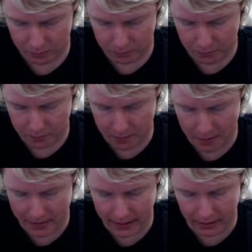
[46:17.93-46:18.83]

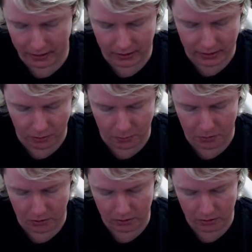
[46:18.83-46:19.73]
Maybe get the steel
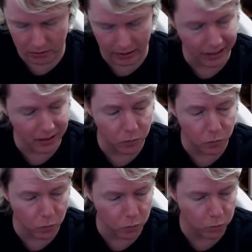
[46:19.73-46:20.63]
books. I got the
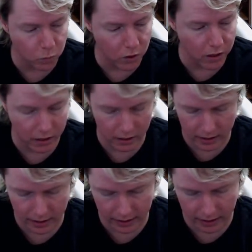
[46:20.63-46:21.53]
one
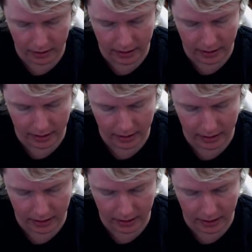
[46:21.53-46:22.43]
there in
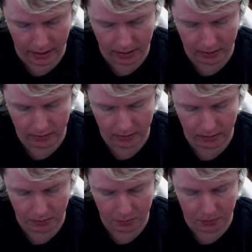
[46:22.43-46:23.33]
the
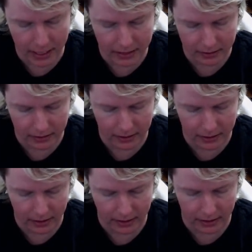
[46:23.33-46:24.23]
plastic,
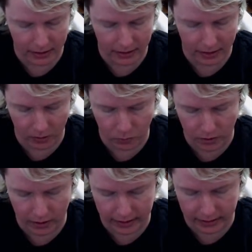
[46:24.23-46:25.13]
and then the other
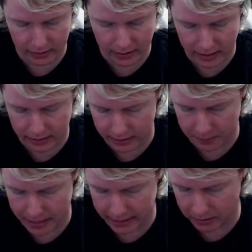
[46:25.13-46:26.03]
one I can kind of stick
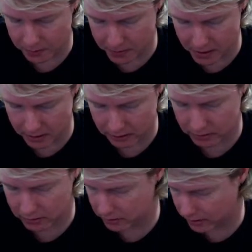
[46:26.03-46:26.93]
back in the
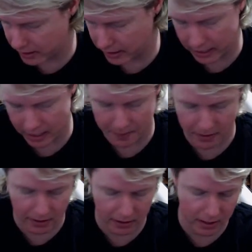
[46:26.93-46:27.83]
box that it came
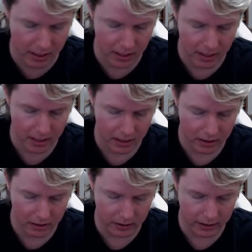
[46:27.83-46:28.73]
in,
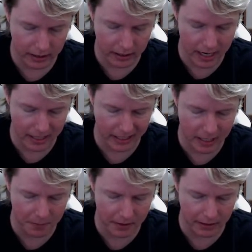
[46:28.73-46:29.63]
just to kind of
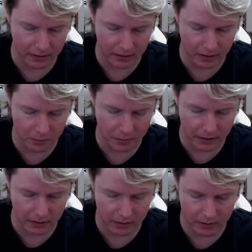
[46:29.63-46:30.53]
keep things a little
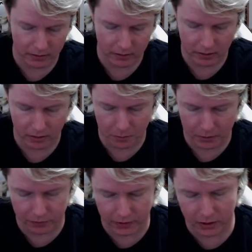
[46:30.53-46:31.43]
bit
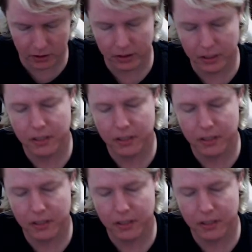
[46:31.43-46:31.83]
fresh.